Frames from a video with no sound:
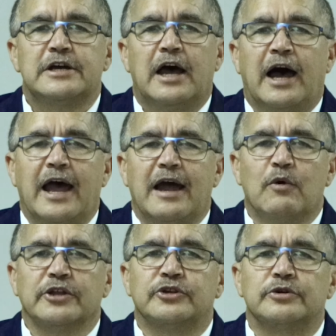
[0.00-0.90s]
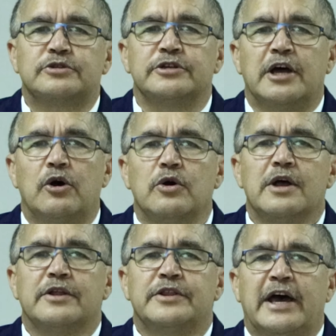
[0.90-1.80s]
I want you to know
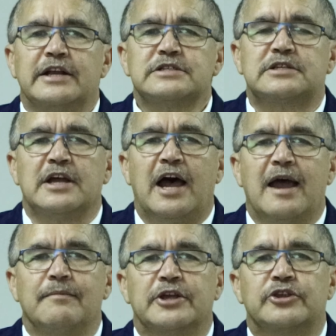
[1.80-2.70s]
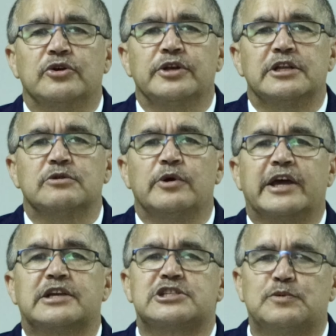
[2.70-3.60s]
that is the time that you need to
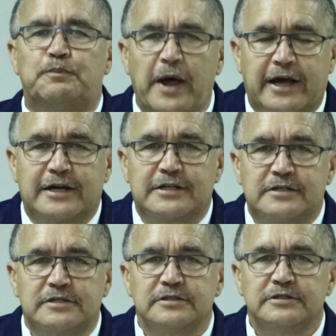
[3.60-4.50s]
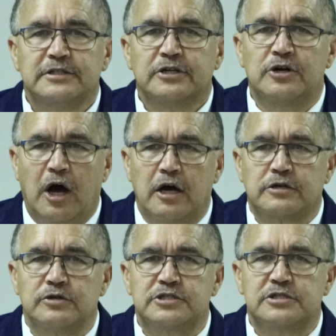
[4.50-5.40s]
expect
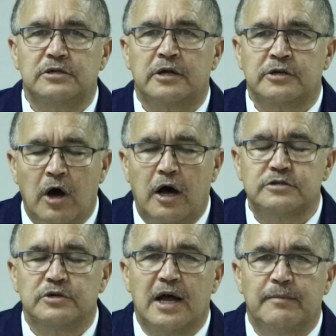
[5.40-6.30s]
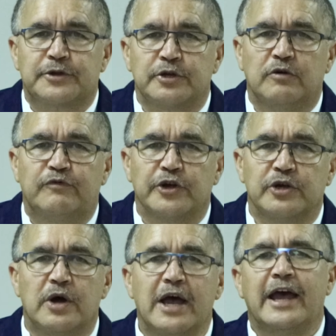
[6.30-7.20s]
God to come through for
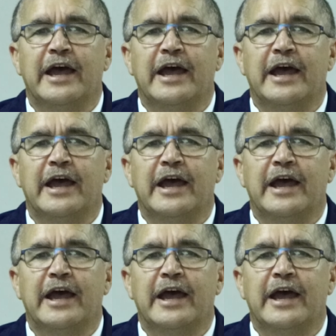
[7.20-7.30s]
you.